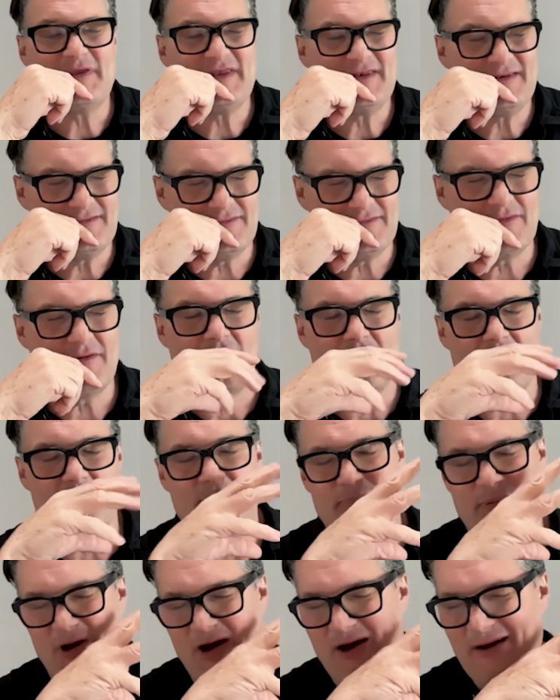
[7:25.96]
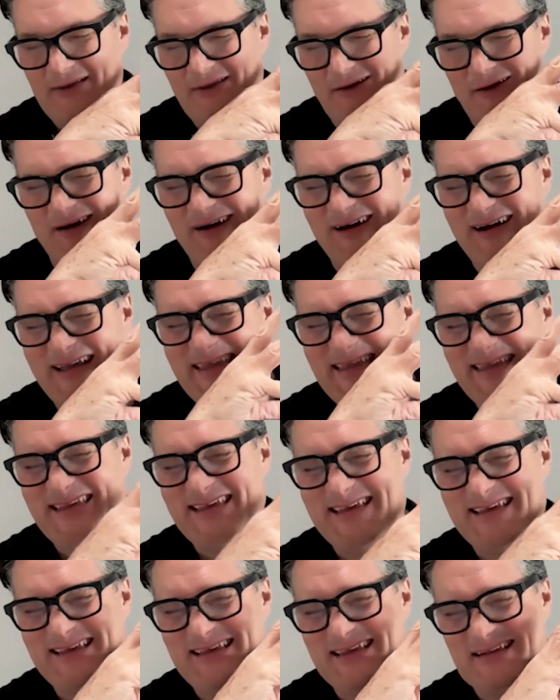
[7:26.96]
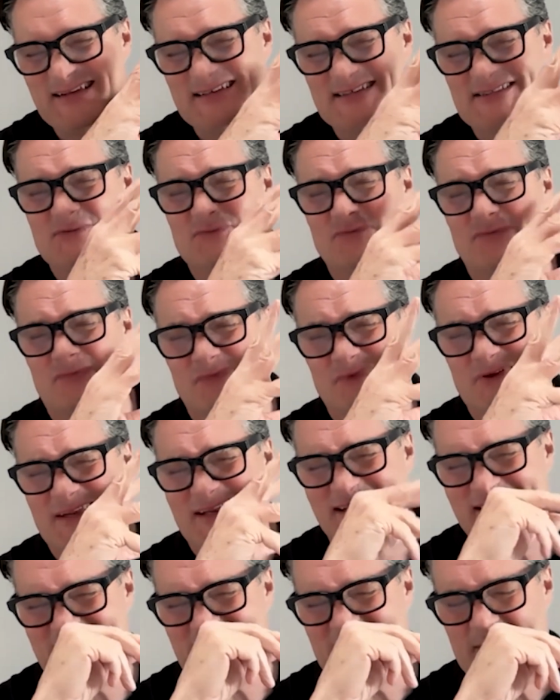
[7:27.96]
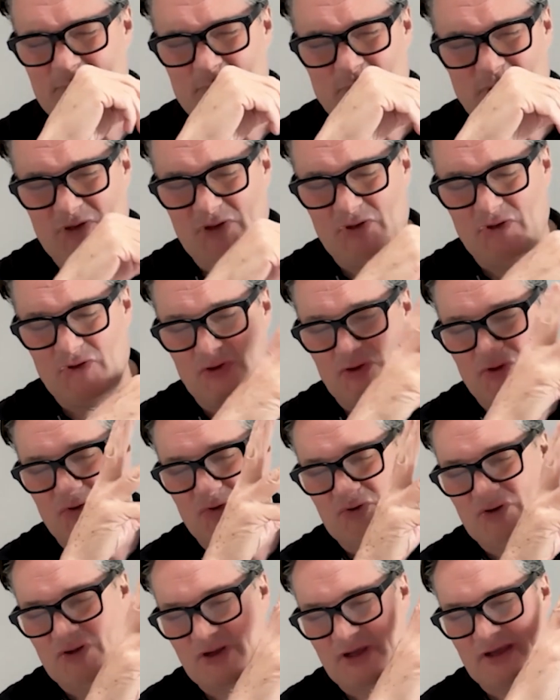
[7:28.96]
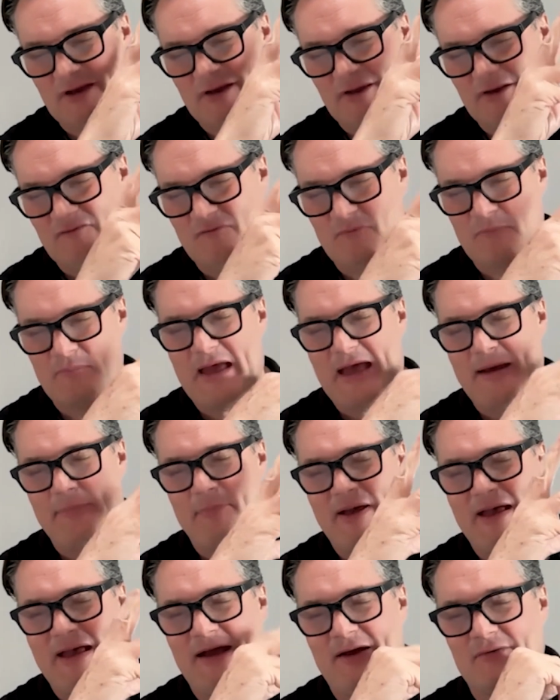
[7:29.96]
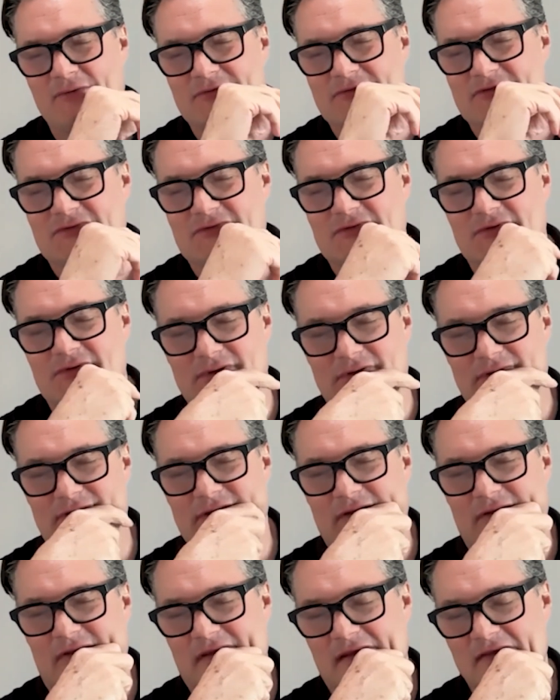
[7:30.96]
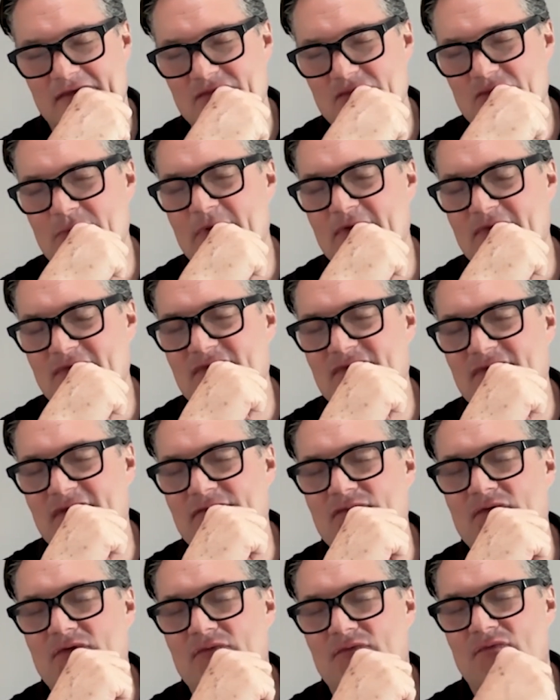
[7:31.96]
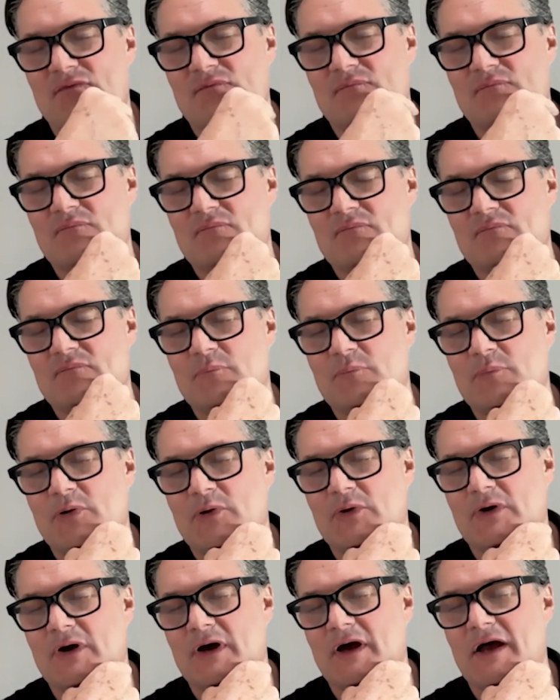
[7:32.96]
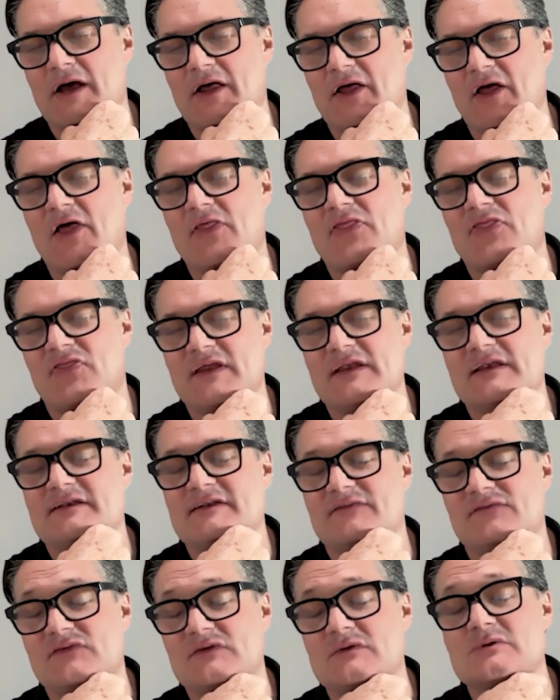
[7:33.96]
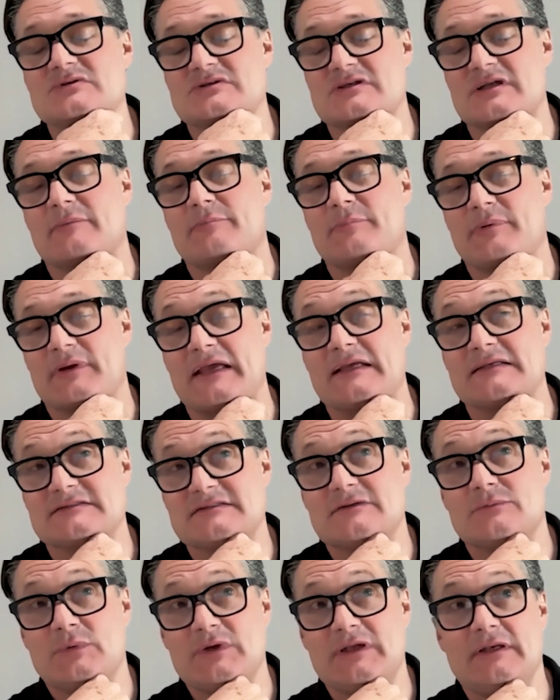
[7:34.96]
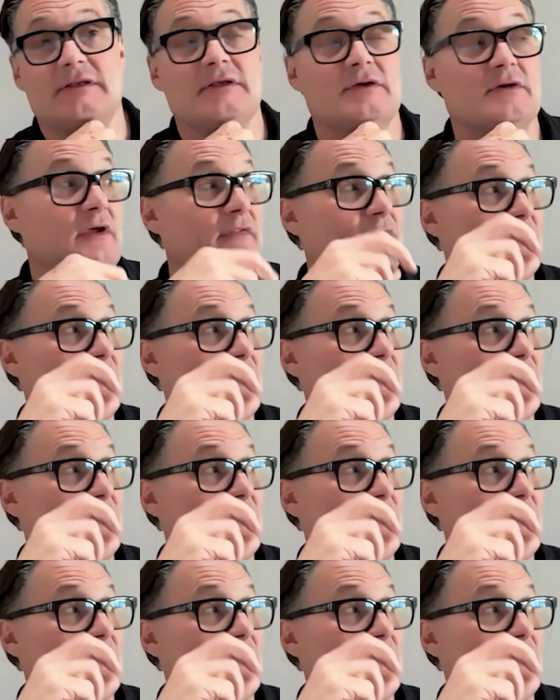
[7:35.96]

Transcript: mean, by eye, it doesn't really, but you can kind of map out. It's almost as if you've put a thin diffusion up against the window and